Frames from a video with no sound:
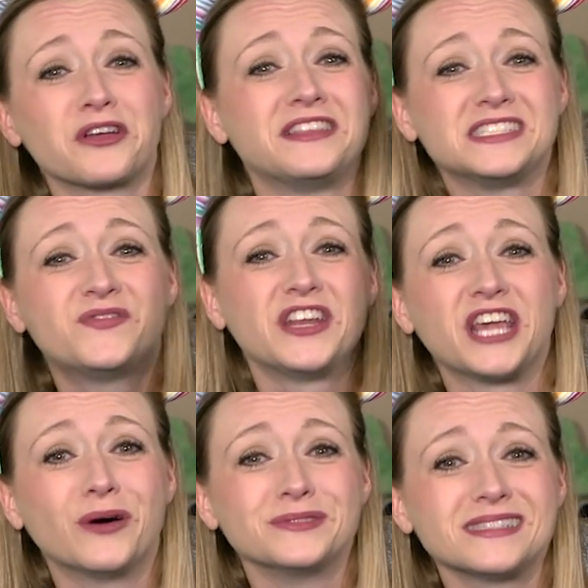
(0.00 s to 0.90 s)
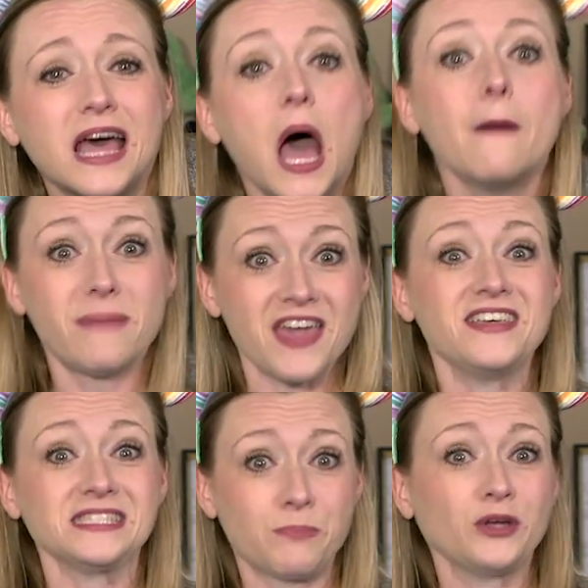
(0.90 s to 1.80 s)
in these videos, by
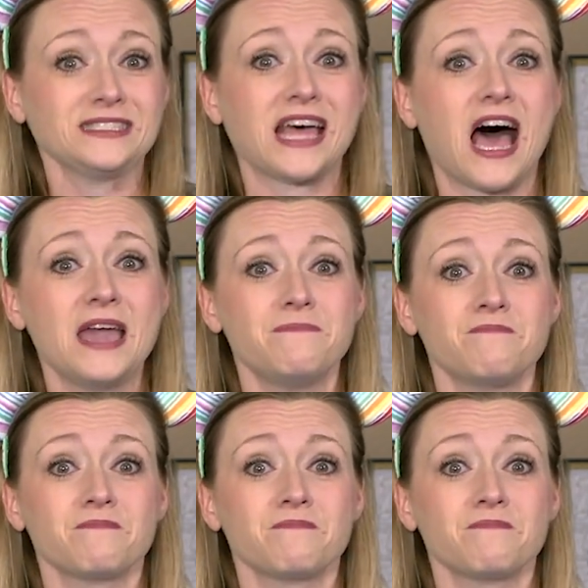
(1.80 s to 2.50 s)
this point in time,